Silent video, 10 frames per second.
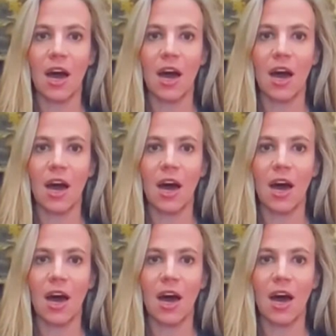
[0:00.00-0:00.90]

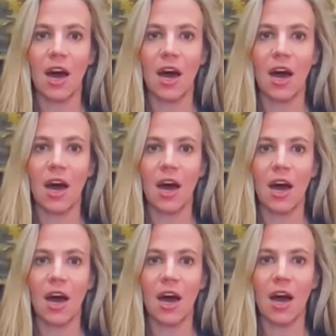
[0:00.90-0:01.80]

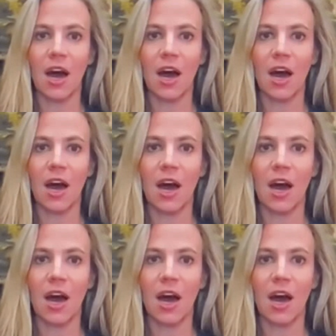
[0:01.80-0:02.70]

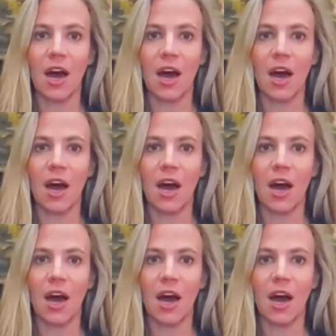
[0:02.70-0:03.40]
The person shown says nothing.